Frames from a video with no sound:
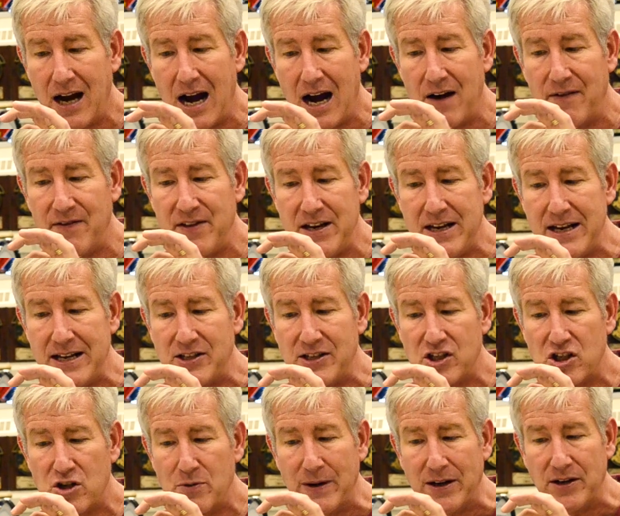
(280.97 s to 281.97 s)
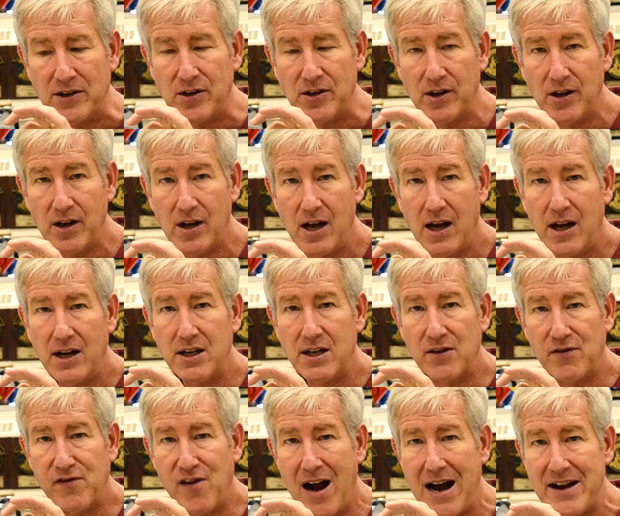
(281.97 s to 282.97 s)
of the instrument to
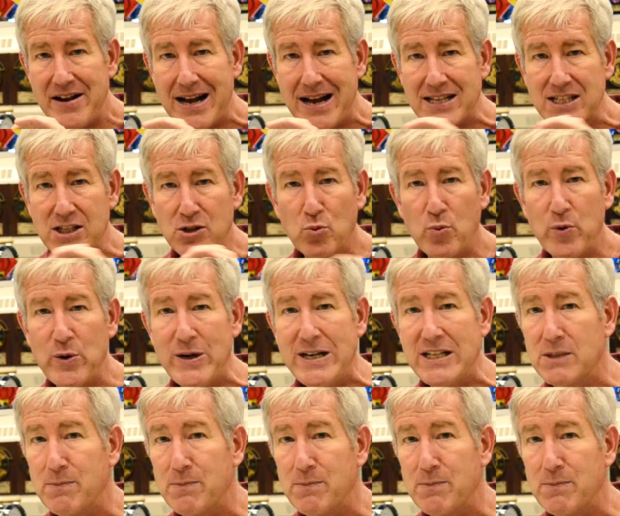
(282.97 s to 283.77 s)
find that sweet